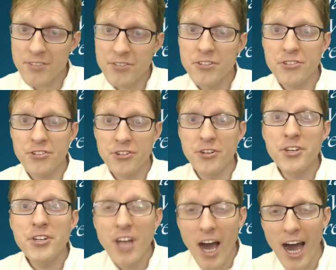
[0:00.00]
should
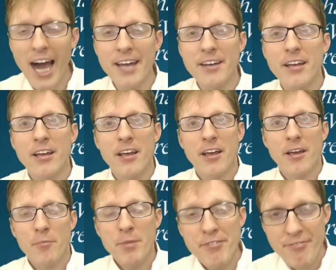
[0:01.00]
not
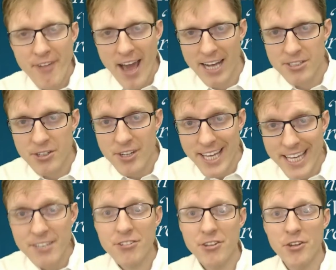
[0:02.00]
be factored
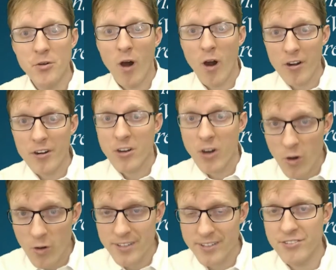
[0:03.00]
into our
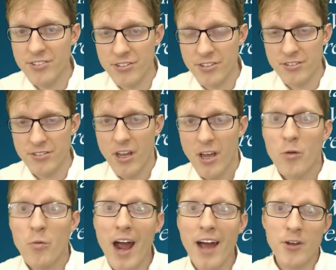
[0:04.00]
current decisions.
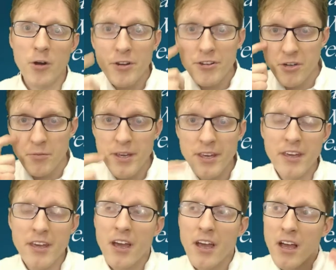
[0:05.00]
Rather, we should
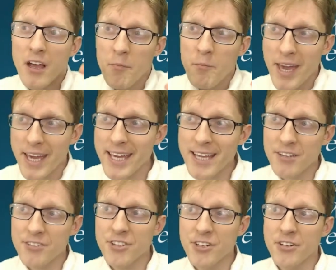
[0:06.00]
be making a
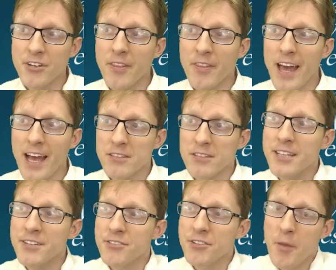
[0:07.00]
decision that
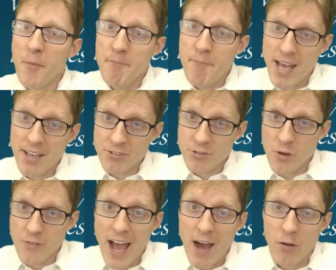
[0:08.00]
leads to the best
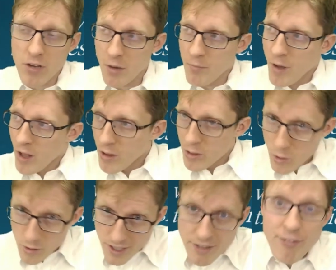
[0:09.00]
sort of outcome
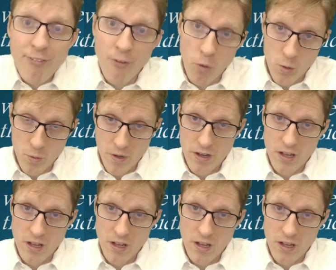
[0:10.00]
looking forward.